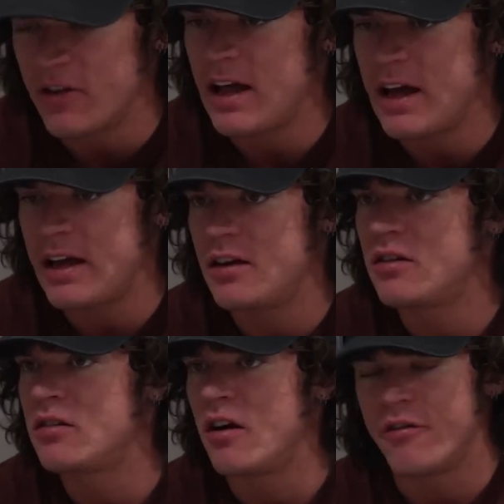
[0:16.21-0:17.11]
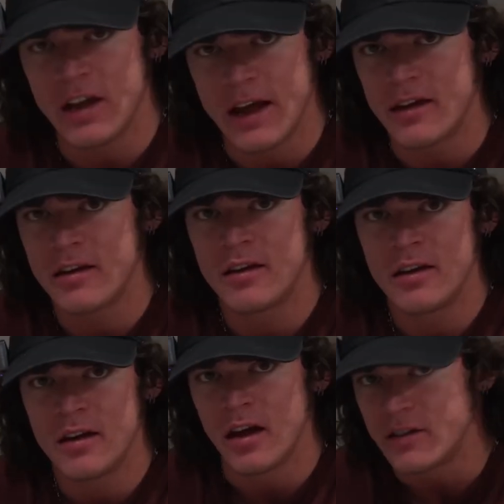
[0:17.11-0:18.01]
fillet, a flank,
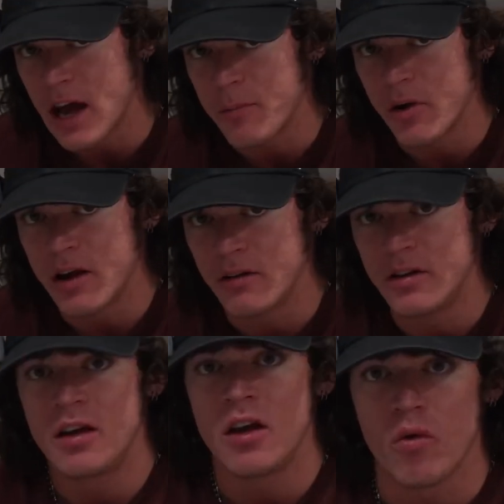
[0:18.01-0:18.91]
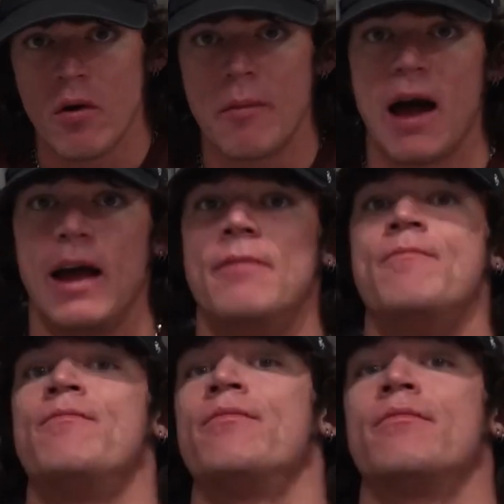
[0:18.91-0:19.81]
a top round, a ribeye.
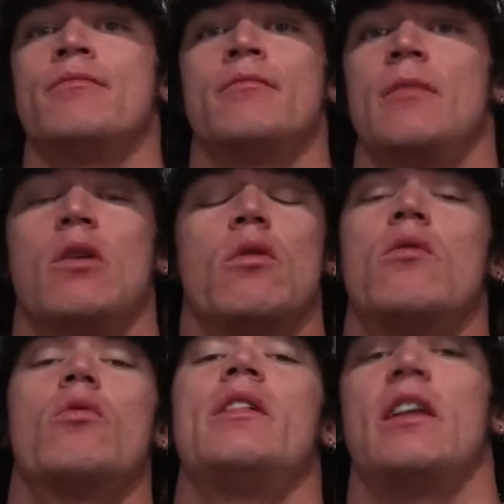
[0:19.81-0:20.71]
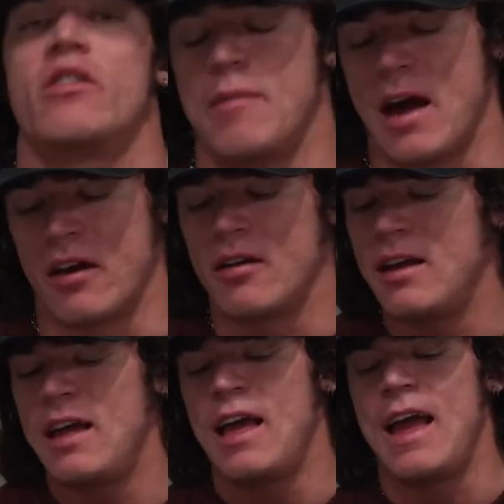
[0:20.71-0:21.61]
It really doesn't matter.
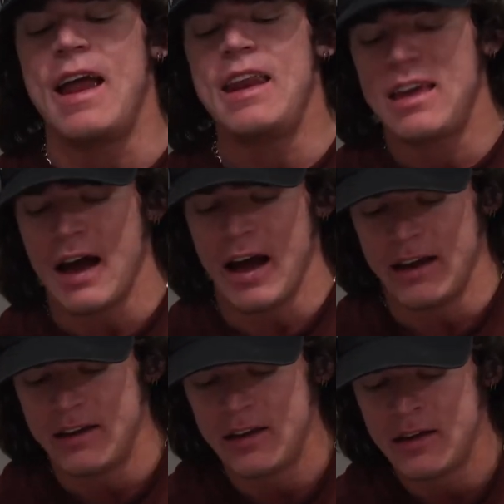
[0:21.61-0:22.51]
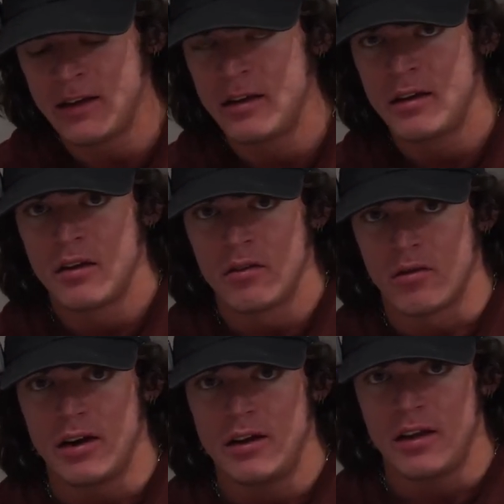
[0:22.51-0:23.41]
Any kind,
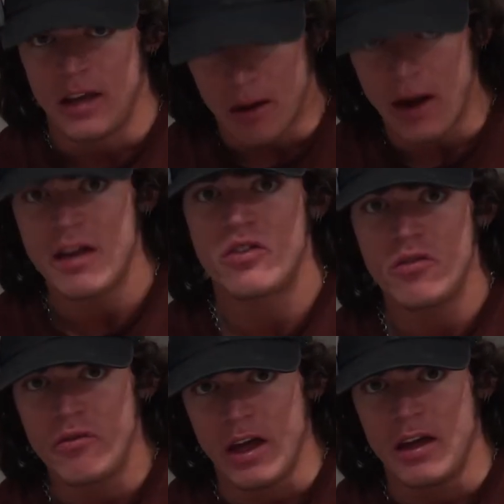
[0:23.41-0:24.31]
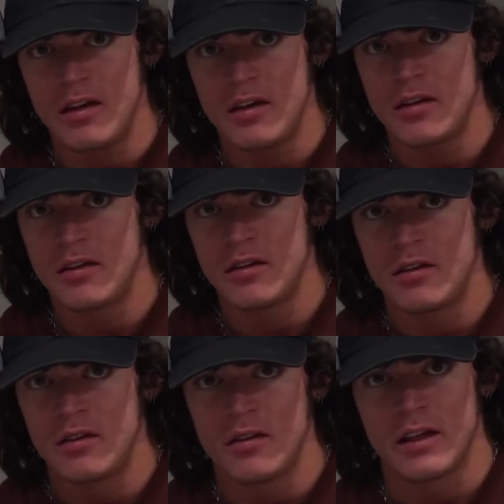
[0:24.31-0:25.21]
right? You got to buy a sous vide,
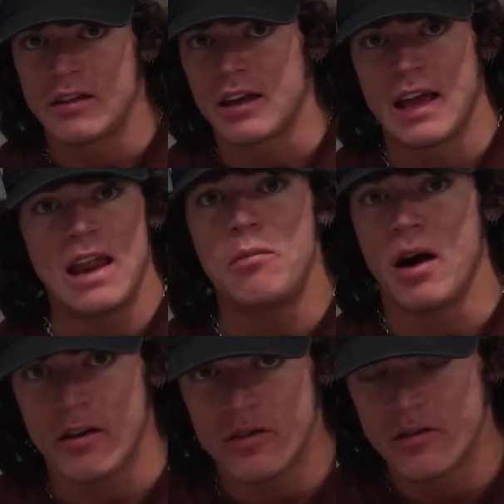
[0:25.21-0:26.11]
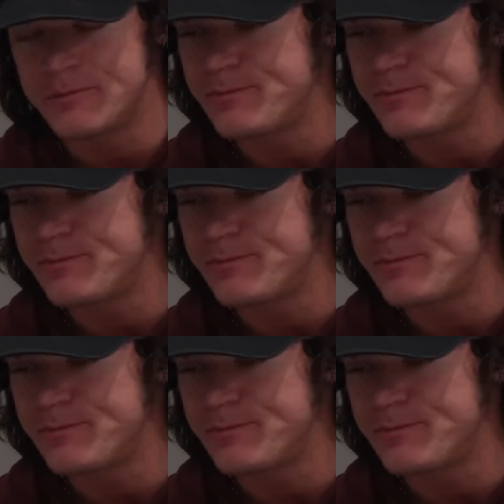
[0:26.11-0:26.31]
things like $80.